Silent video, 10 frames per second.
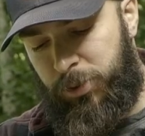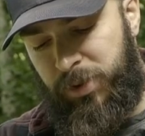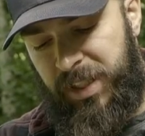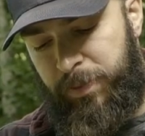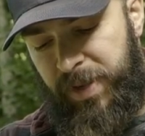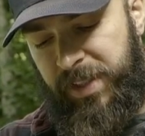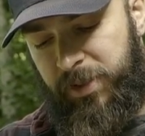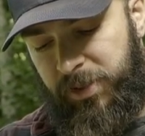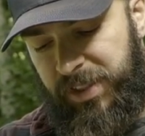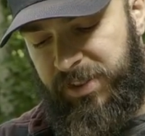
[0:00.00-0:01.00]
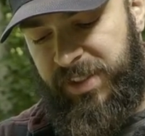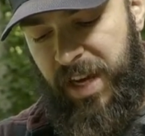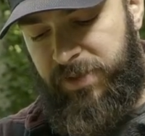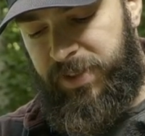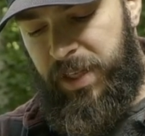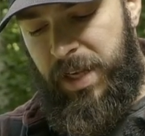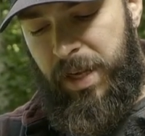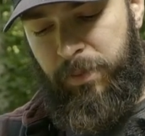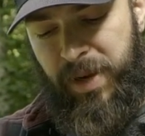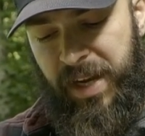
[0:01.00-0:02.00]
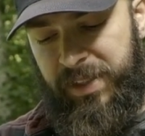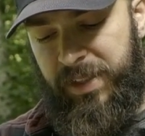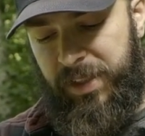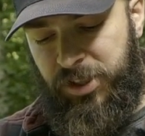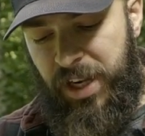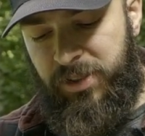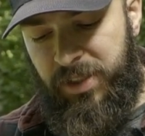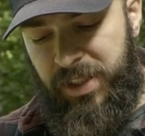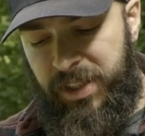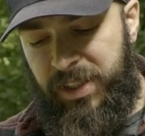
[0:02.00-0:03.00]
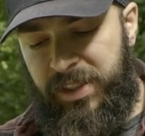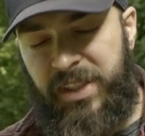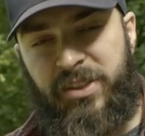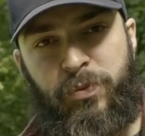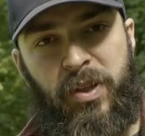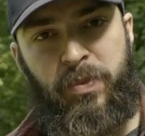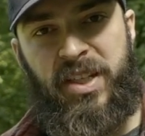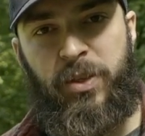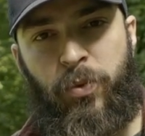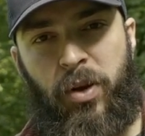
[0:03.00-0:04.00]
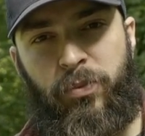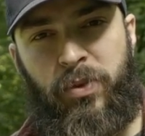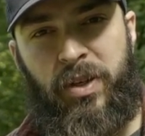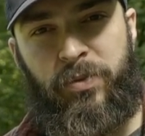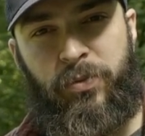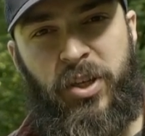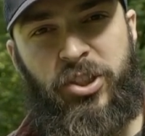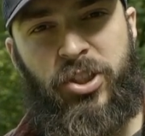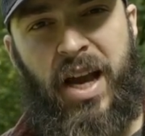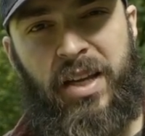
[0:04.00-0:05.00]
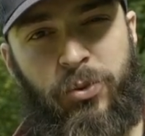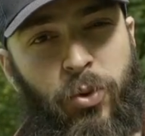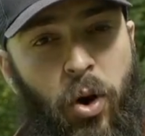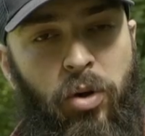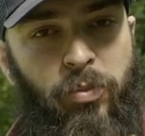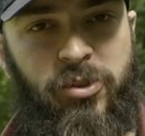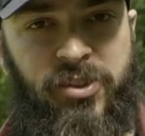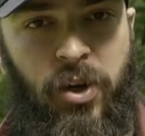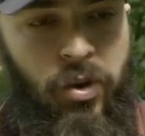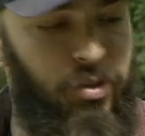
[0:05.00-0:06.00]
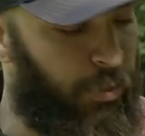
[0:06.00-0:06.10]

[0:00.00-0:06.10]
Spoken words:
too deep into this stuff, but generally this will be the one with which I do almost all the